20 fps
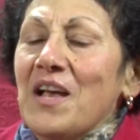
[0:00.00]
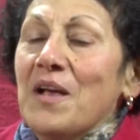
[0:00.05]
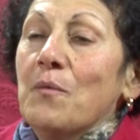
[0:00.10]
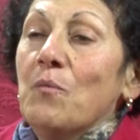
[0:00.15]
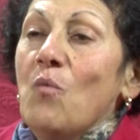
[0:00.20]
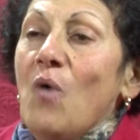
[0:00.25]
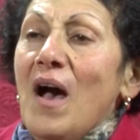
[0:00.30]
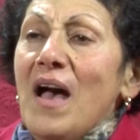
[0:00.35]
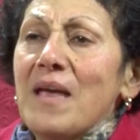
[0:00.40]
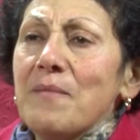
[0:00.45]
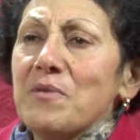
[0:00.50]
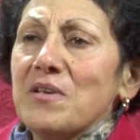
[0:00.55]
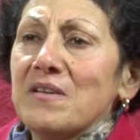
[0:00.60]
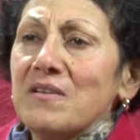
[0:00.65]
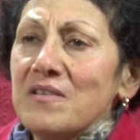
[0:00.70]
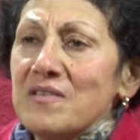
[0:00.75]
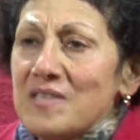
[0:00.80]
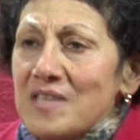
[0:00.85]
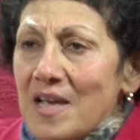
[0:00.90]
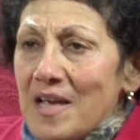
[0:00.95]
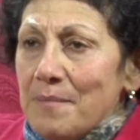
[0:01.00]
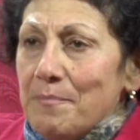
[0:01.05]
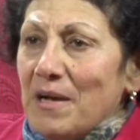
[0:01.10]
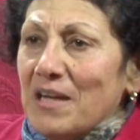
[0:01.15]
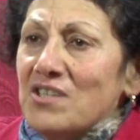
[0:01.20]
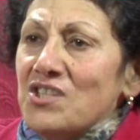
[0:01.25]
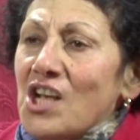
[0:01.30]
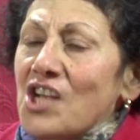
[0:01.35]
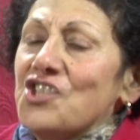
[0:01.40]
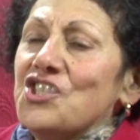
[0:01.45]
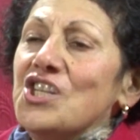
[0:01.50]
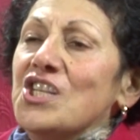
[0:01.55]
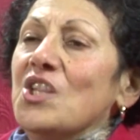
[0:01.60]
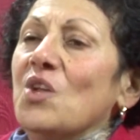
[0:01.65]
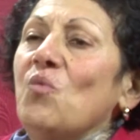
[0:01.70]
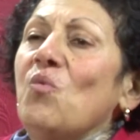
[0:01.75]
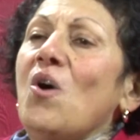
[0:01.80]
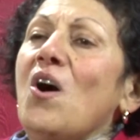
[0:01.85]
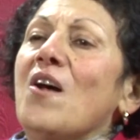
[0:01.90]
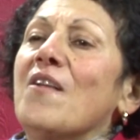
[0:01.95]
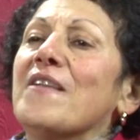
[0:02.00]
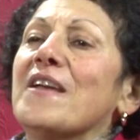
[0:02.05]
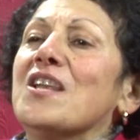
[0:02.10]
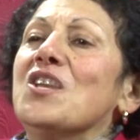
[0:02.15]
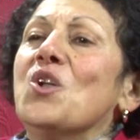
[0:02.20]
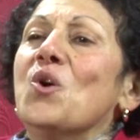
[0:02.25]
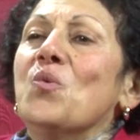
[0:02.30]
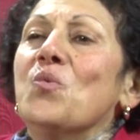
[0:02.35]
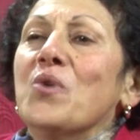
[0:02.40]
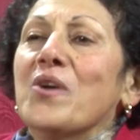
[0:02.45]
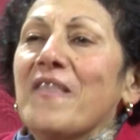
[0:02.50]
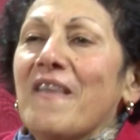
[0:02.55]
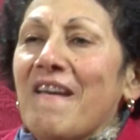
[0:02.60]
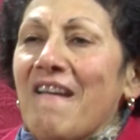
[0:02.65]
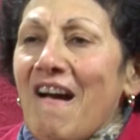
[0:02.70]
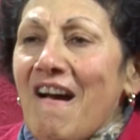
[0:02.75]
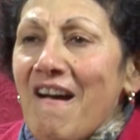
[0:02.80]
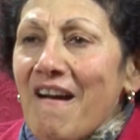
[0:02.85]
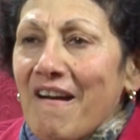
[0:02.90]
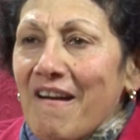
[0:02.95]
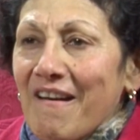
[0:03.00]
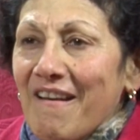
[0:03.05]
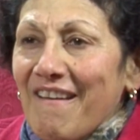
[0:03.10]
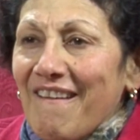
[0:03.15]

Why? Because by touching the wall, they know where they are.